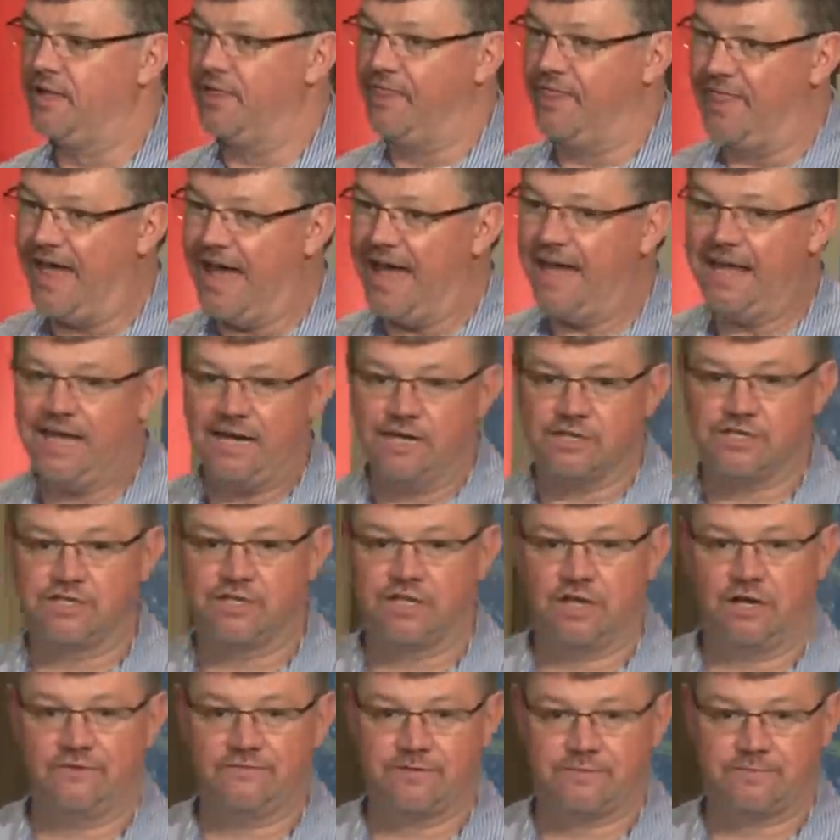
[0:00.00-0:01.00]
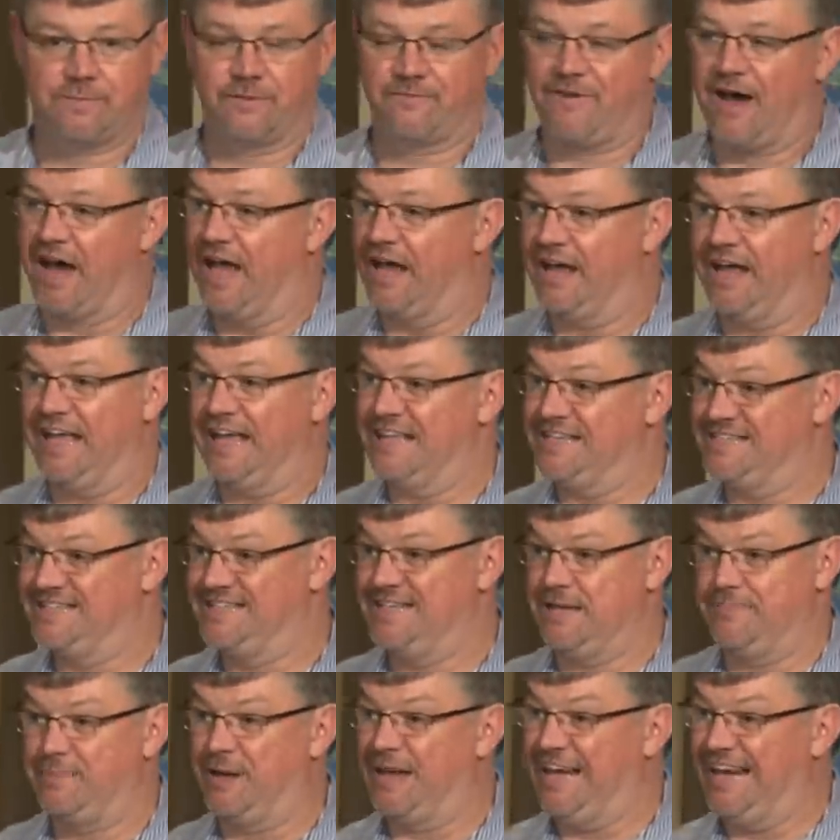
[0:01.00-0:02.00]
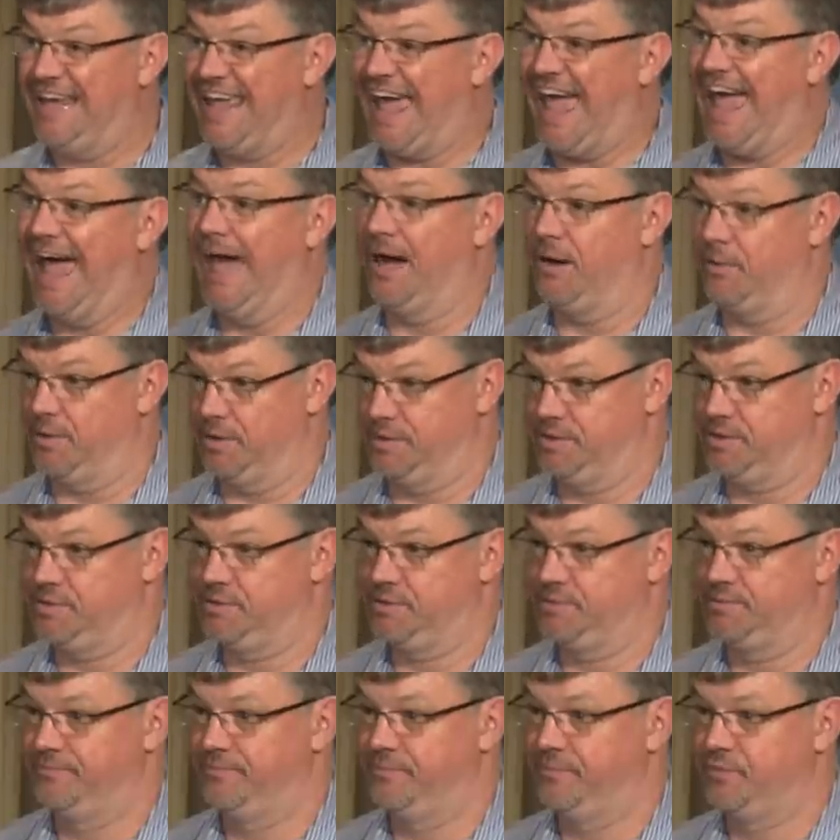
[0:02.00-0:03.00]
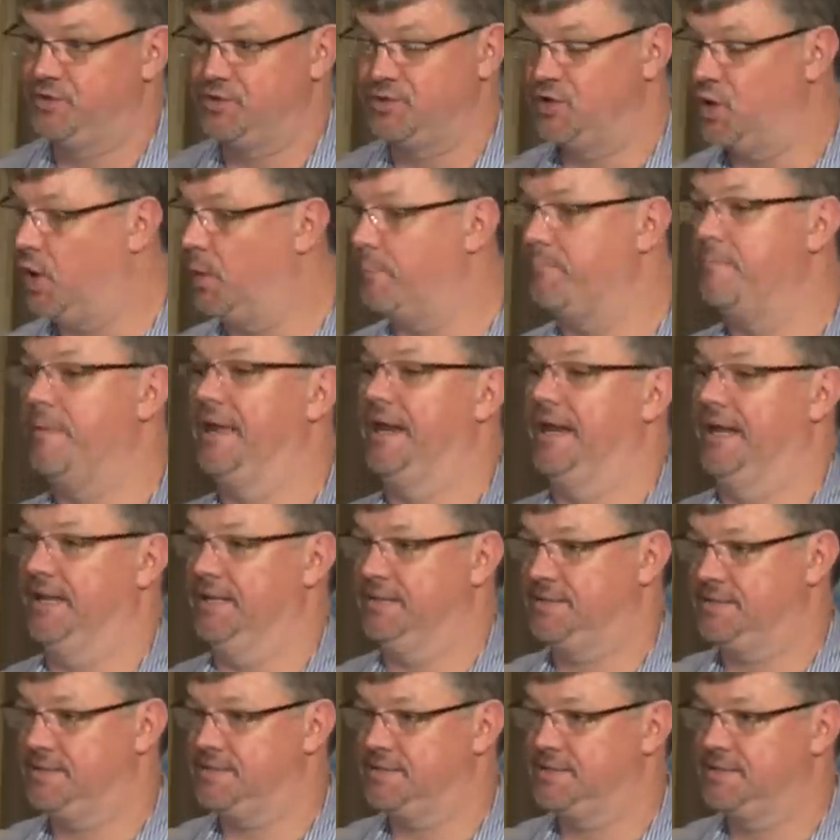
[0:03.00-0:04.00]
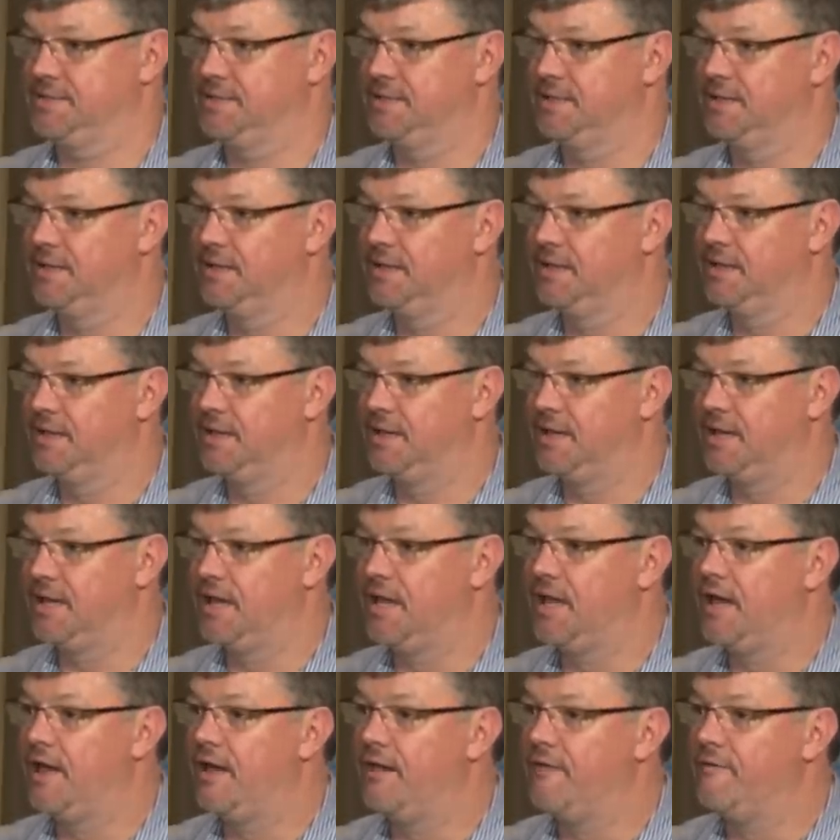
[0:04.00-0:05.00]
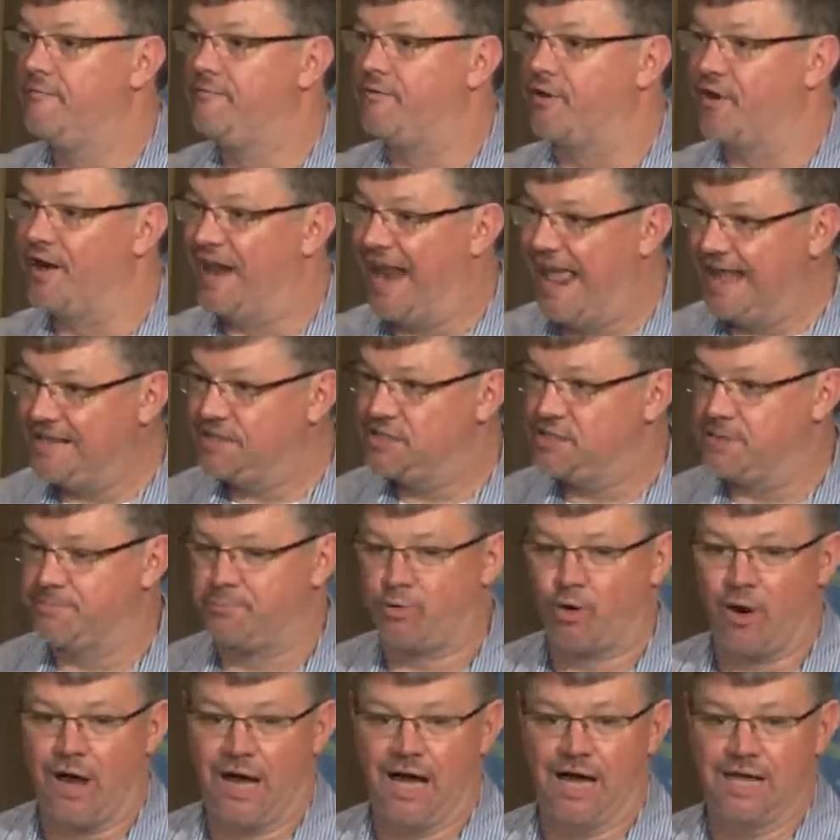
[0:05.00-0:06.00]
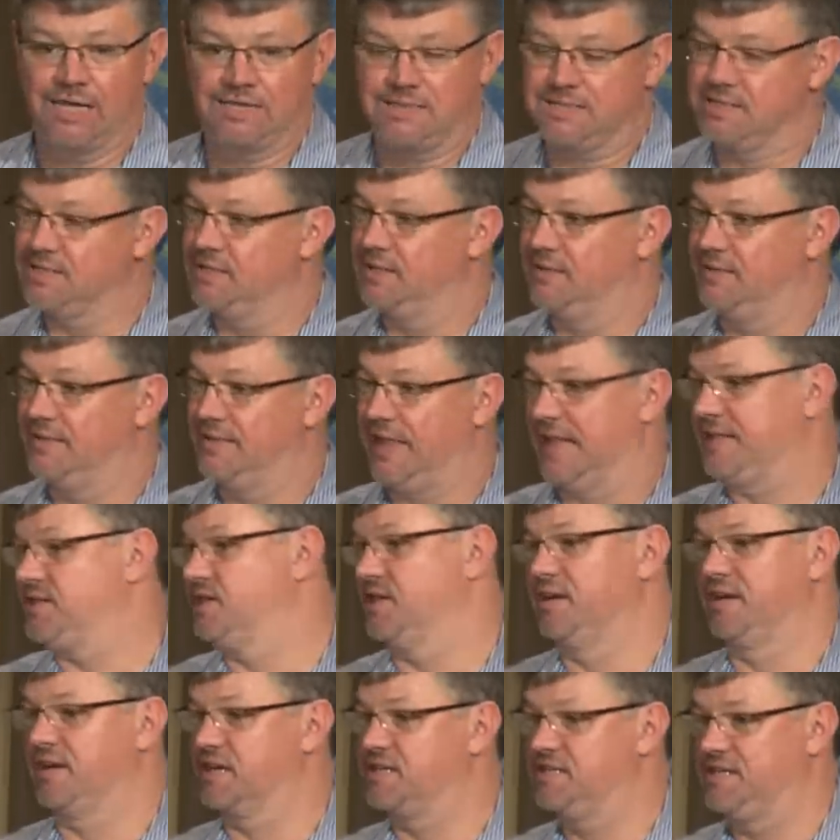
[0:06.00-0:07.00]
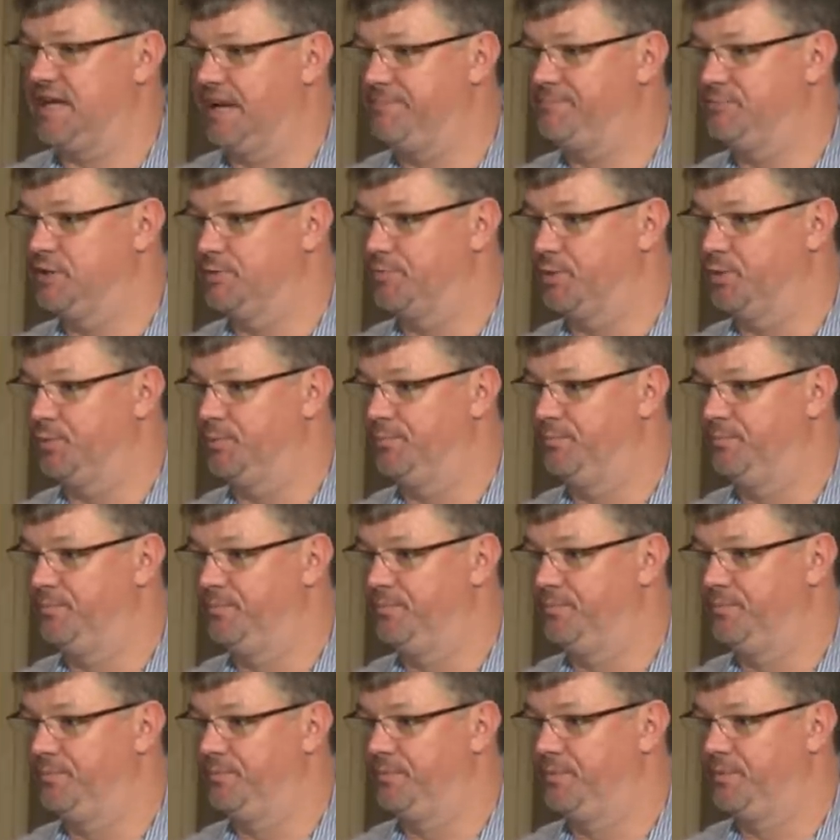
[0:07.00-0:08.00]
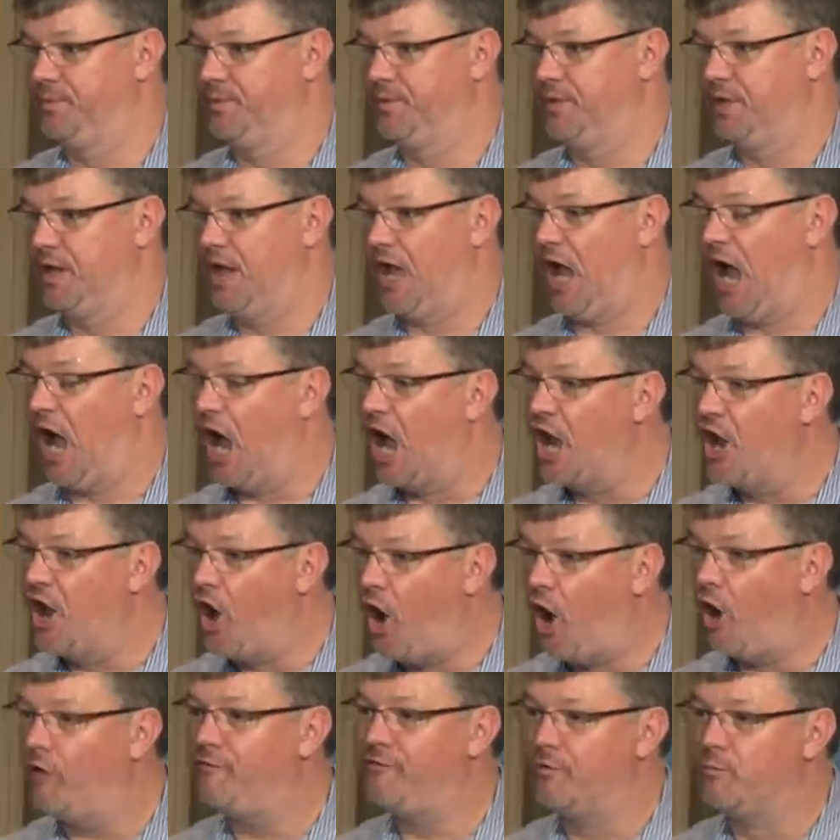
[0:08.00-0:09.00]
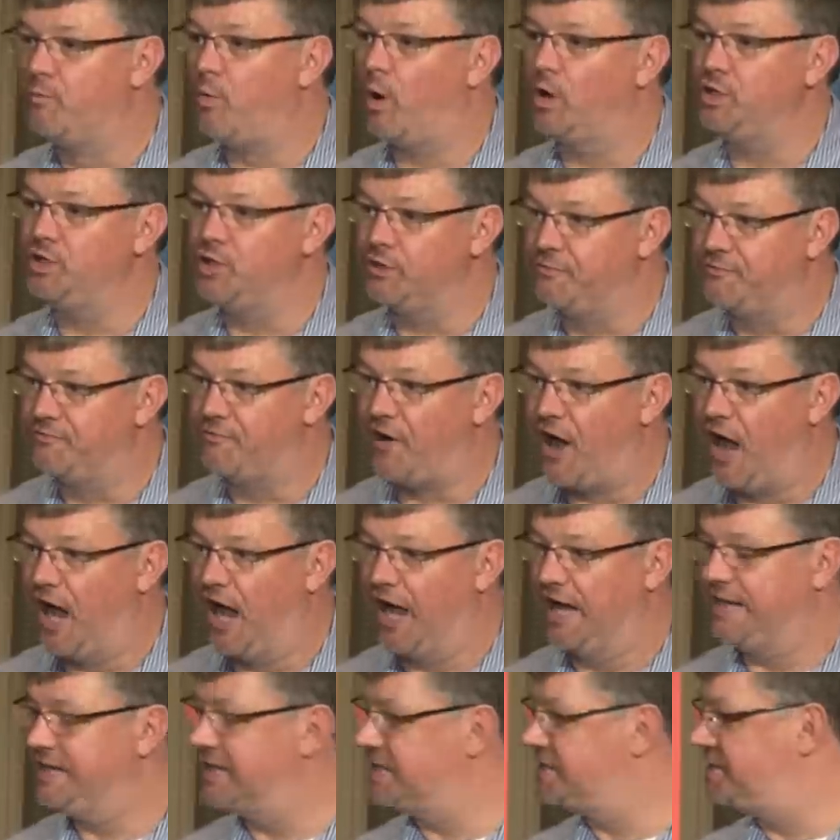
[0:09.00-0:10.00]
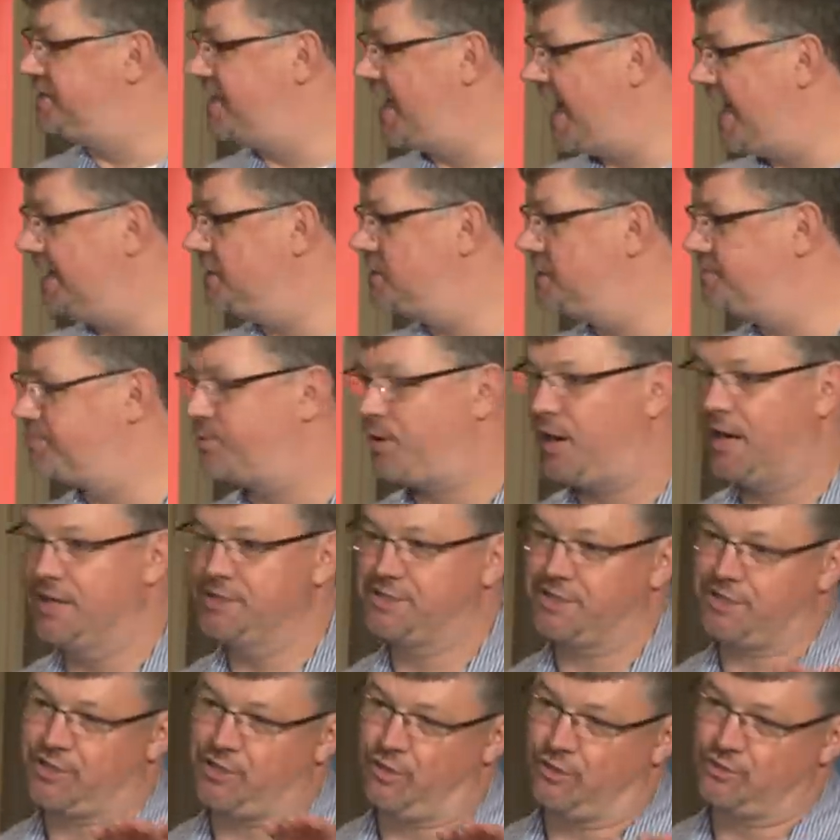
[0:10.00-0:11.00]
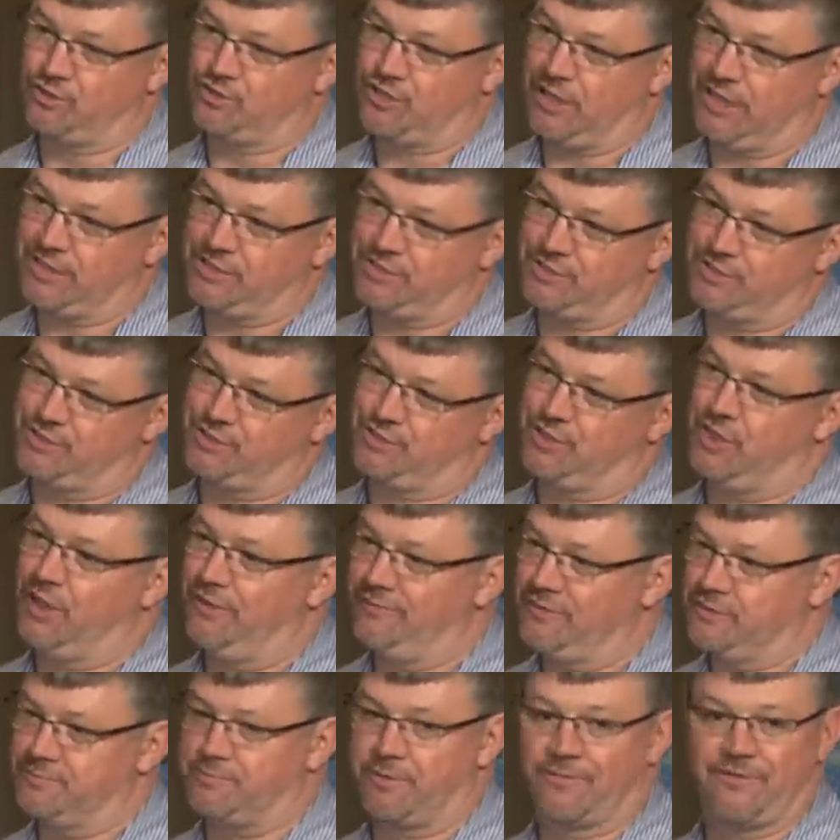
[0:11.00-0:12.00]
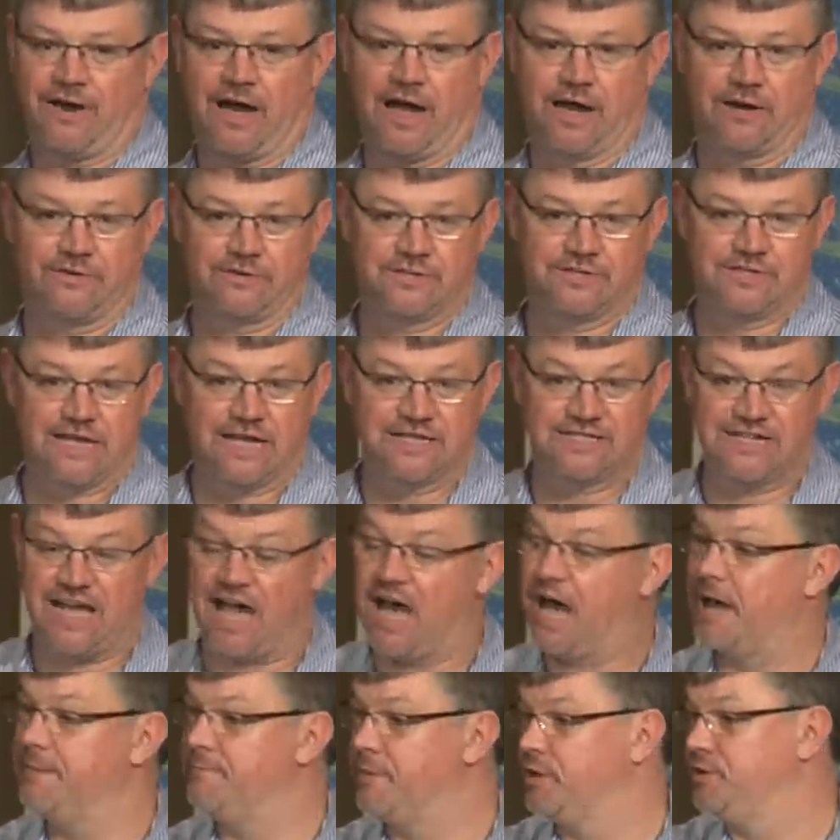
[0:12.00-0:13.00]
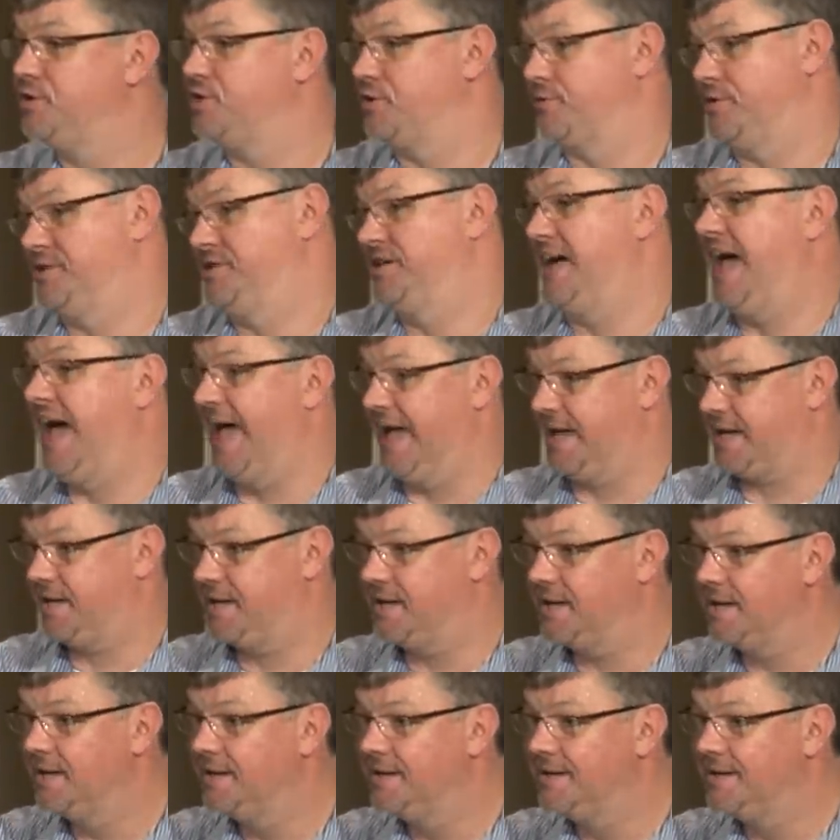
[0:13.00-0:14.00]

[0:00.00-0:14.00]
That in a service provider is typically hours, it's not minutes. For an enterprise, that's unacceptable. And often what you find, it's the enterprise that contacts the service provider and says, I'm under attack.